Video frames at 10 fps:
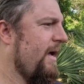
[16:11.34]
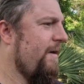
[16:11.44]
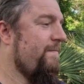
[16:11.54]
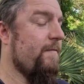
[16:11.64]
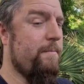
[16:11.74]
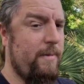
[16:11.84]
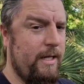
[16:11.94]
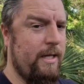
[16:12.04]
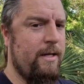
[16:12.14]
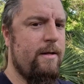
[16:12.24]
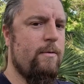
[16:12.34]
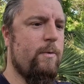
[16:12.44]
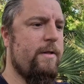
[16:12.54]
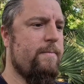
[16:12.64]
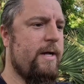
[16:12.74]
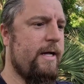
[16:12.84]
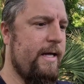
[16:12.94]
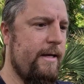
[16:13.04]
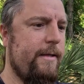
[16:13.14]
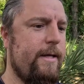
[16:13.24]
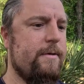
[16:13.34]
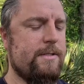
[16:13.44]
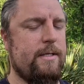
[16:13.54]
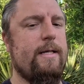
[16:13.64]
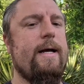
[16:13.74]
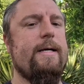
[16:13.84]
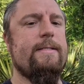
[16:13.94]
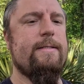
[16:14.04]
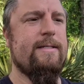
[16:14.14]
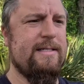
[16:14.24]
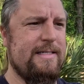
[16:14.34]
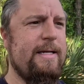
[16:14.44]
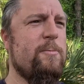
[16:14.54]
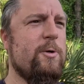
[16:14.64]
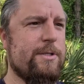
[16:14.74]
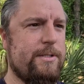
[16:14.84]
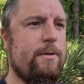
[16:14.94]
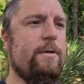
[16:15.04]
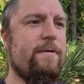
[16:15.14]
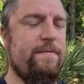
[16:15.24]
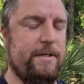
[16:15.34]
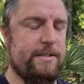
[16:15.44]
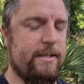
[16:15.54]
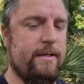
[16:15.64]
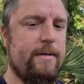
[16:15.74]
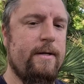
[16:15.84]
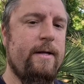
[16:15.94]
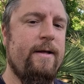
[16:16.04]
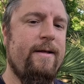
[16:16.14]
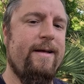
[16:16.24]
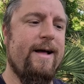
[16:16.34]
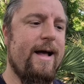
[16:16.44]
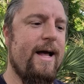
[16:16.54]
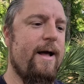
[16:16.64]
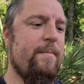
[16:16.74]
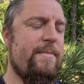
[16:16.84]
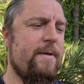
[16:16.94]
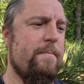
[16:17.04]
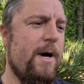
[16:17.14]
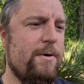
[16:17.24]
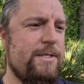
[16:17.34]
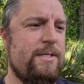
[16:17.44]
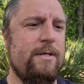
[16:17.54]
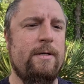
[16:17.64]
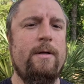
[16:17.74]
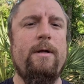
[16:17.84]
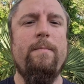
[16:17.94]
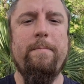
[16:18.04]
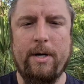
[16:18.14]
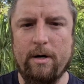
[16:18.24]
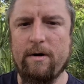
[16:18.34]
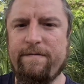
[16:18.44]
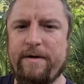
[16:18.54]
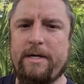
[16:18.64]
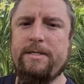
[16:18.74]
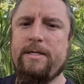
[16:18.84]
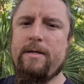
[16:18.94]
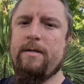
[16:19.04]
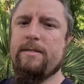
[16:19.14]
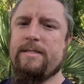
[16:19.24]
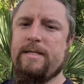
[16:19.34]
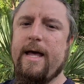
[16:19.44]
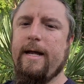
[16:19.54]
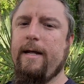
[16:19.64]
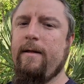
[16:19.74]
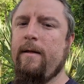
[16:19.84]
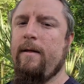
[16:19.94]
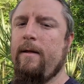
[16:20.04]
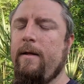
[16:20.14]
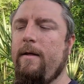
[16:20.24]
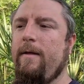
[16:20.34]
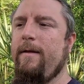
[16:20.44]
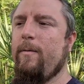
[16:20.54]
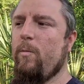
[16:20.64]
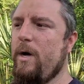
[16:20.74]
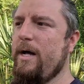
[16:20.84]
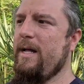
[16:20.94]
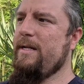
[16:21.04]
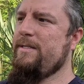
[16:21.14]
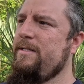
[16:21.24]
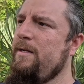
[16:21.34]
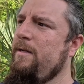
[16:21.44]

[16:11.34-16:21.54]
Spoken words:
For me, with my Helios Glass Seymour solar filter, the most perfect setting was